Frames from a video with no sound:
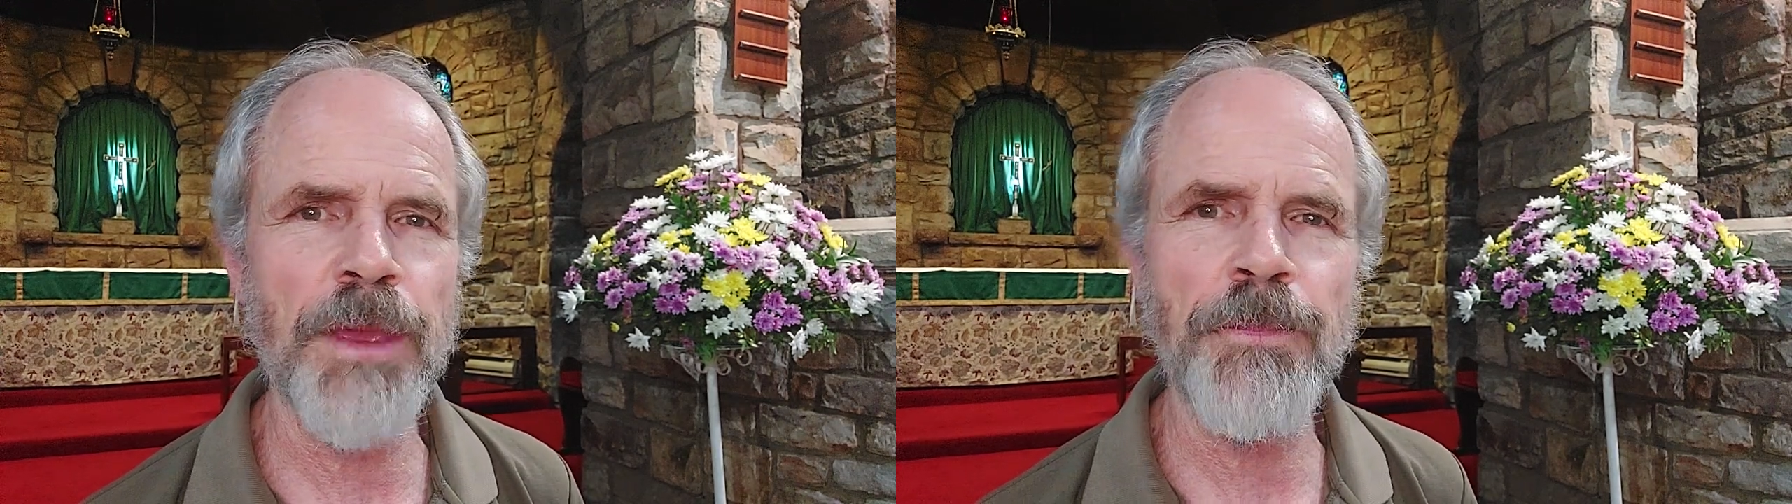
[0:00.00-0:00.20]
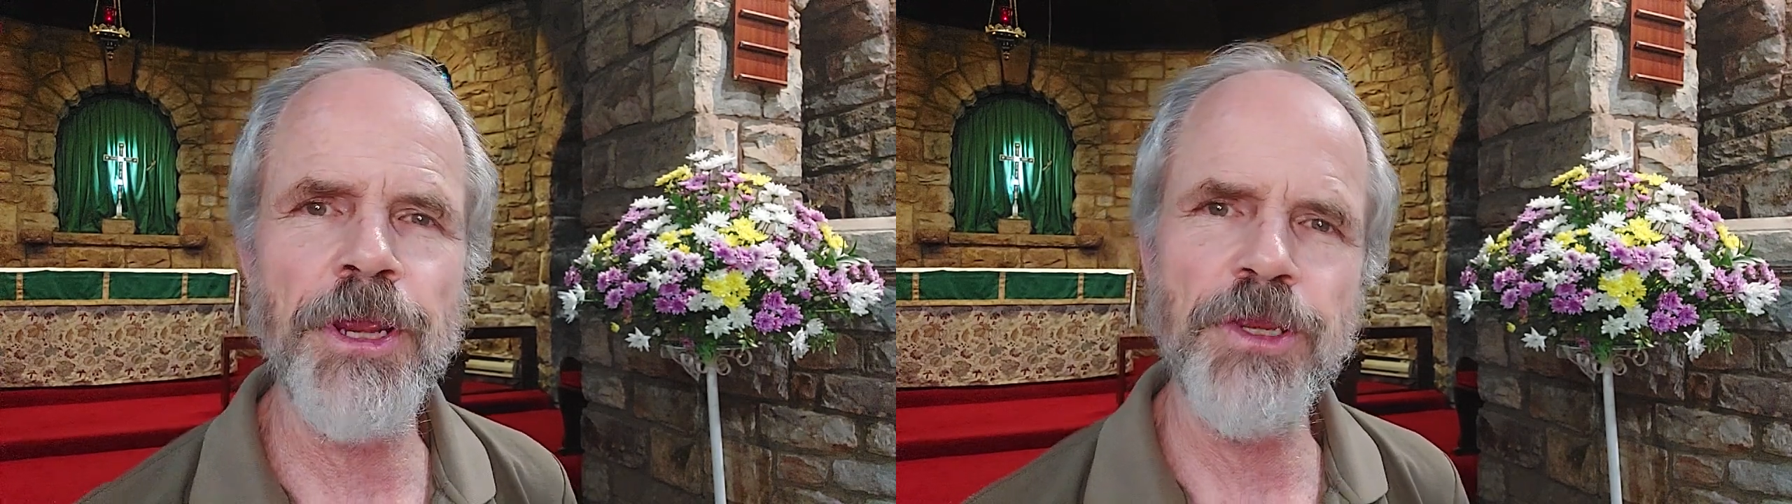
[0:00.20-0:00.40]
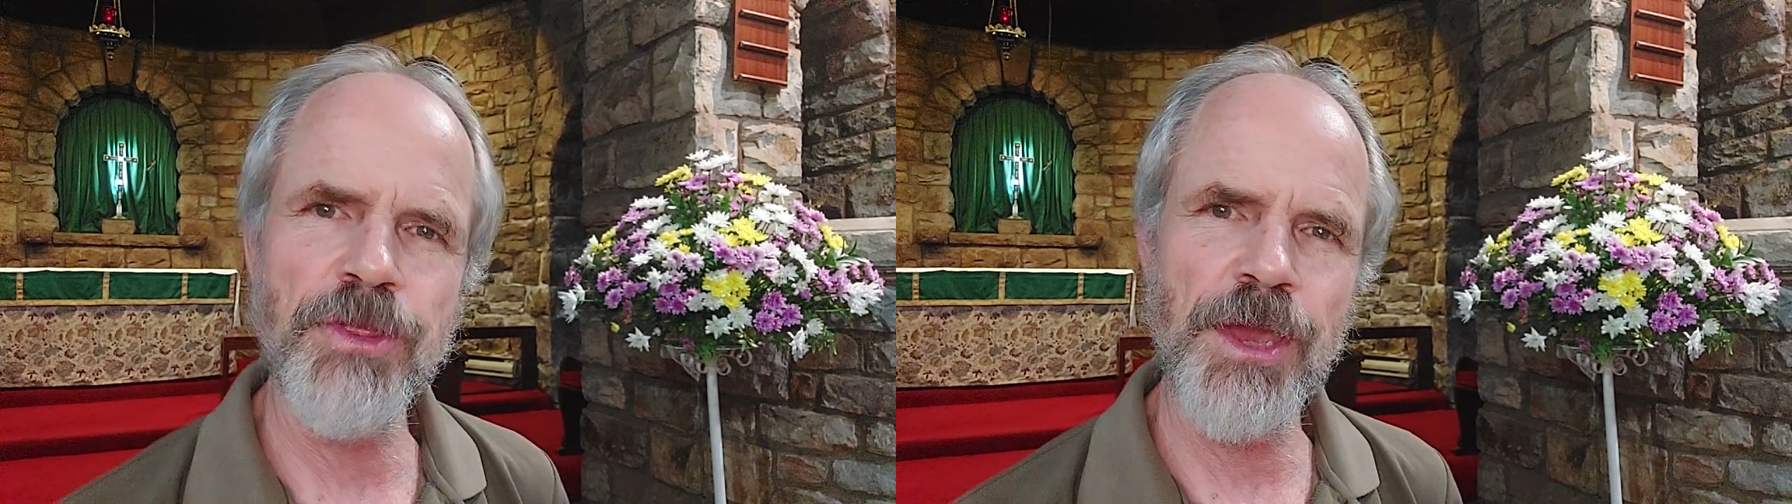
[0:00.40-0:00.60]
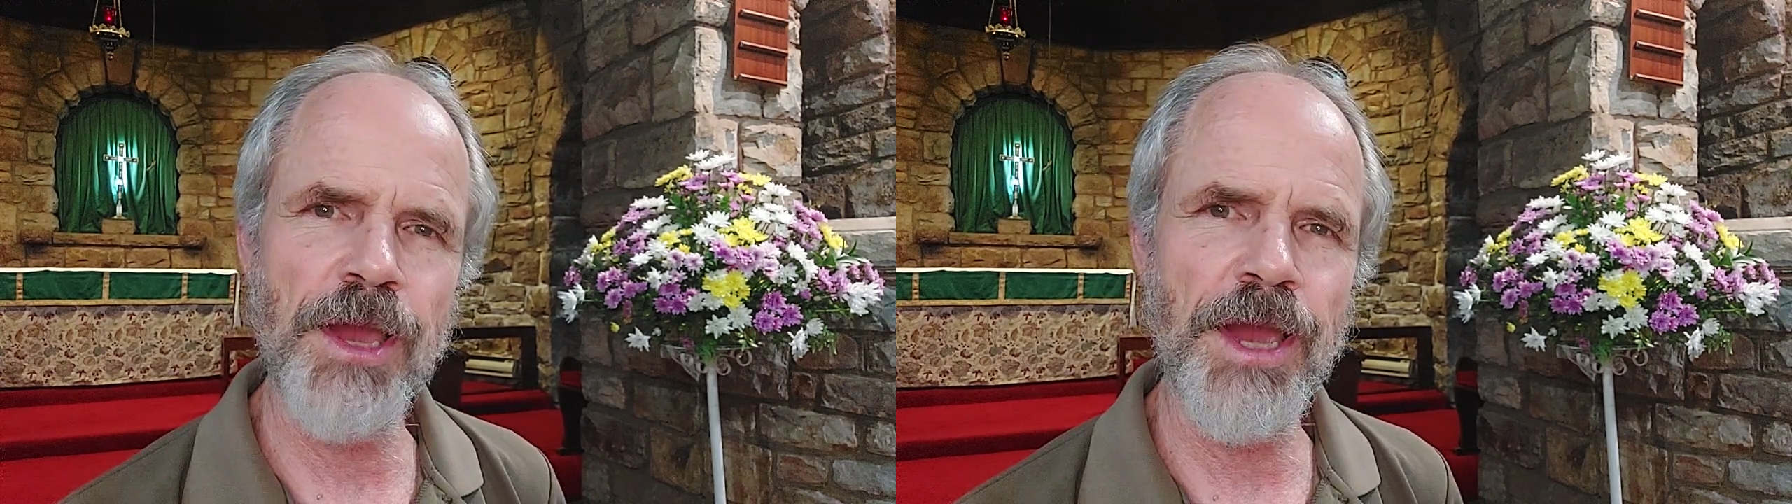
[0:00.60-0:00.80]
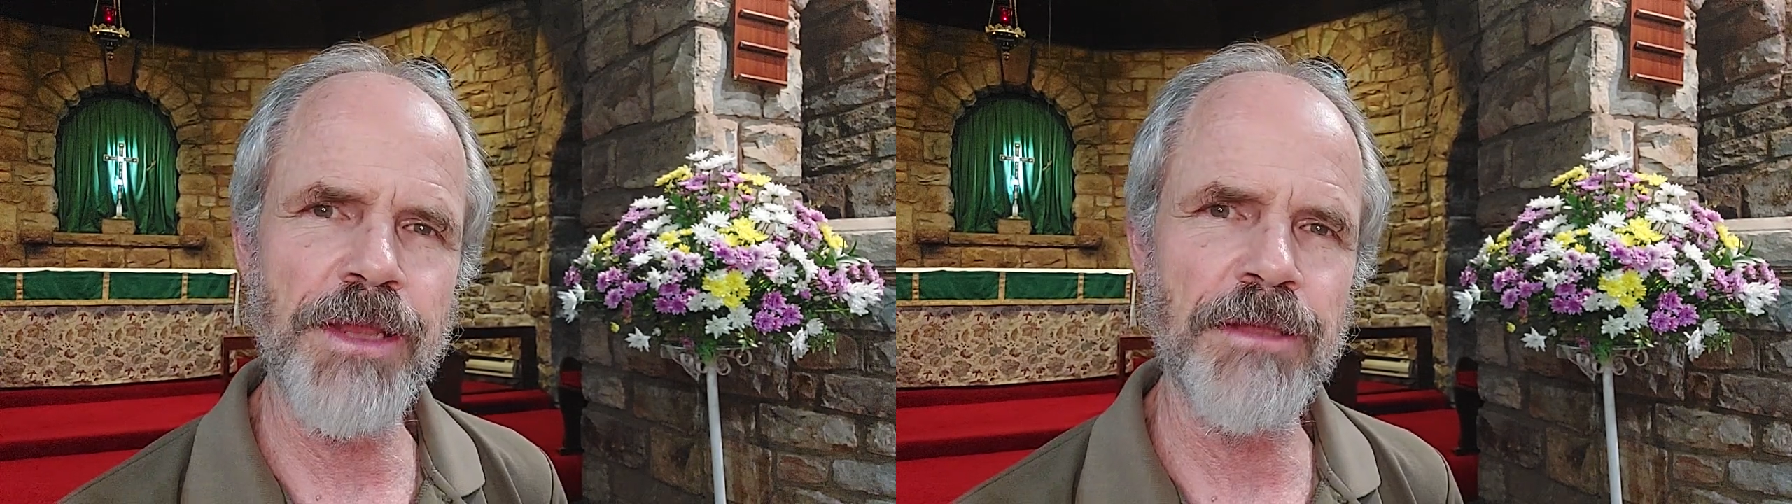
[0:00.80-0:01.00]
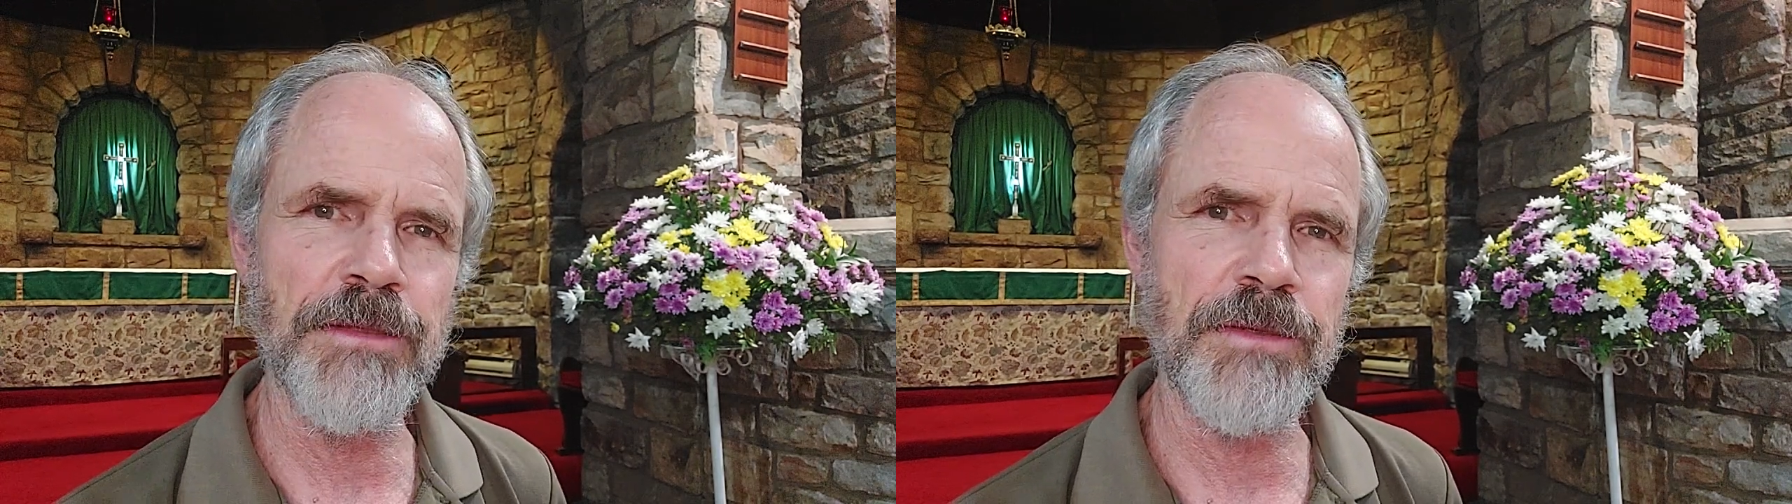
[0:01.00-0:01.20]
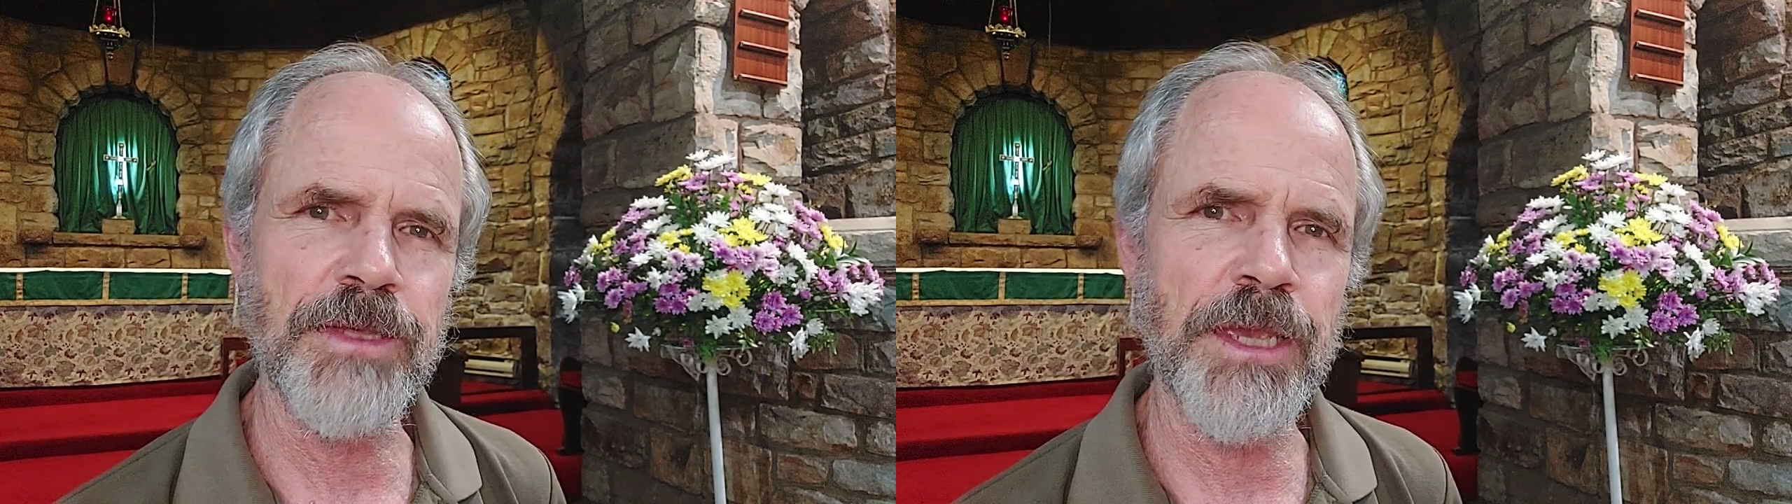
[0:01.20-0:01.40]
they pray to their idols.